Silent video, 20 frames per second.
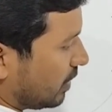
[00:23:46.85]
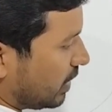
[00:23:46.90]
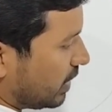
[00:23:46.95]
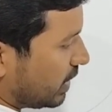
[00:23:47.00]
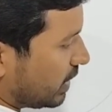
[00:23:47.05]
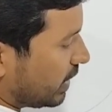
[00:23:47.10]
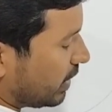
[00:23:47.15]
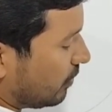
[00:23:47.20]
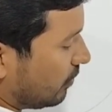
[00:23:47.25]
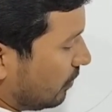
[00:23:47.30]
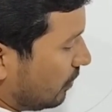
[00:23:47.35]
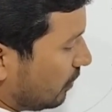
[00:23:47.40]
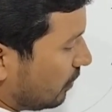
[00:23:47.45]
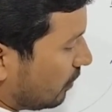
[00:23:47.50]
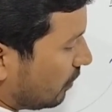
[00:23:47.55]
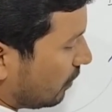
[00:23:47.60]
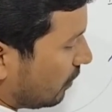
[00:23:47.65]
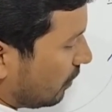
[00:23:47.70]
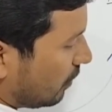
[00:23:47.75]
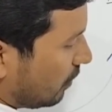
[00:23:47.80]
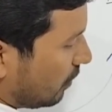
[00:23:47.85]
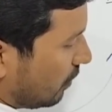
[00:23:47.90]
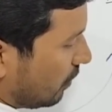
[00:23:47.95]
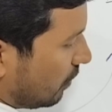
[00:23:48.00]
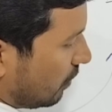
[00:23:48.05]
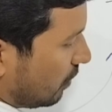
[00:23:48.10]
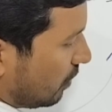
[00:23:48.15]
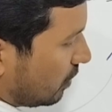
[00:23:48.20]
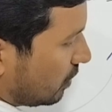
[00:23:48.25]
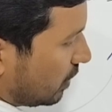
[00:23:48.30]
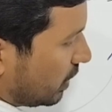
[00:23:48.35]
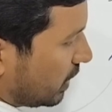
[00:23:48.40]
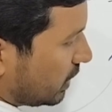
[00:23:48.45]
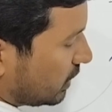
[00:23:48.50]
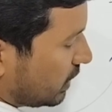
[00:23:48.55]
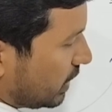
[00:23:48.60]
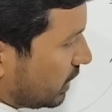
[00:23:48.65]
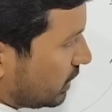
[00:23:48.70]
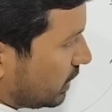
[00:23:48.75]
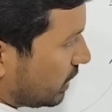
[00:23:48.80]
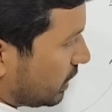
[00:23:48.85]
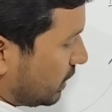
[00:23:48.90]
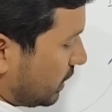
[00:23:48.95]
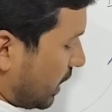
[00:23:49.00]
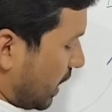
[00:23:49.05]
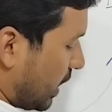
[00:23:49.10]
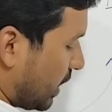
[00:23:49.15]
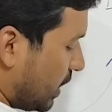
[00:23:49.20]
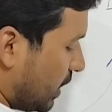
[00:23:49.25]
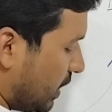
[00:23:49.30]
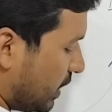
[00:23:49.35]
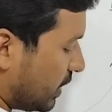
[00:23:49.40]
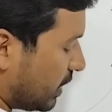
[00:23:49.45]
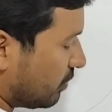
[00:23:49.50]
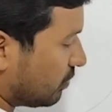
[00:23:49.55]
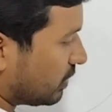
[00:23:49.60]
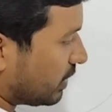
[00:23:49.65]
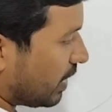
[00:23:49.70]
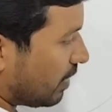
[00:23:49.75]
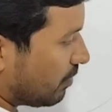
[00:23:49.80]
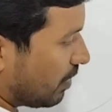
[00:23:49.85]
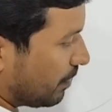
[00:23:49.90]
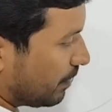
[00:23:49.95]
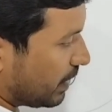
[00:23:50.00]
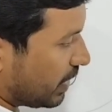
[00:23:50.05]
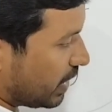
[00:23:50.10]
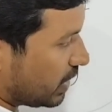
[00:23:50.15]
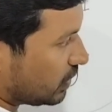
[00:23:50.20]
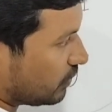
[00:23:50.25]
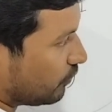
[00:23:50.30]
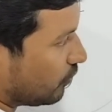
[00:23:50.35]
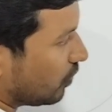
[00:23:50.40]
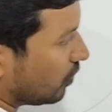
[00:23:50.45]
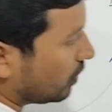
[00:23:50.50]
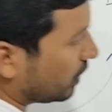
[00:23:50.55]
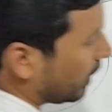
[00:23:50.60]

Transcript: It give in 360 angle, it gives same appearance 4